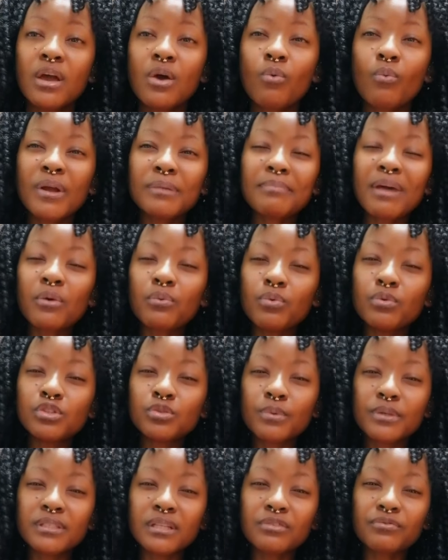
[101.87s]
when my
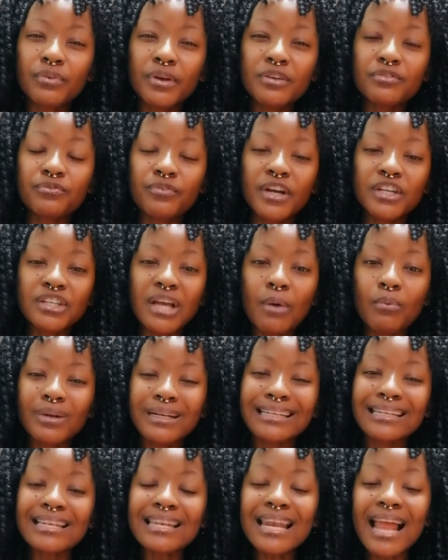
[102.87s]
wounds were still very fresh i would
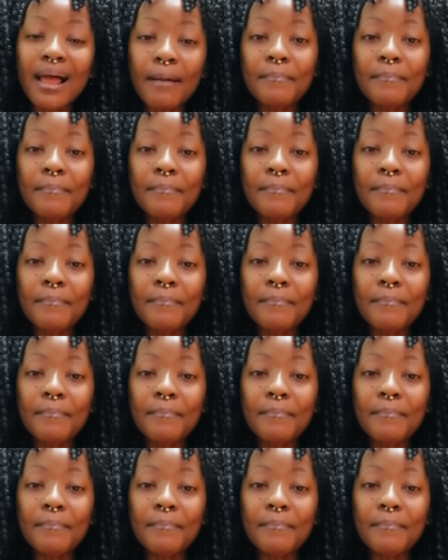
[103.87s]
mm,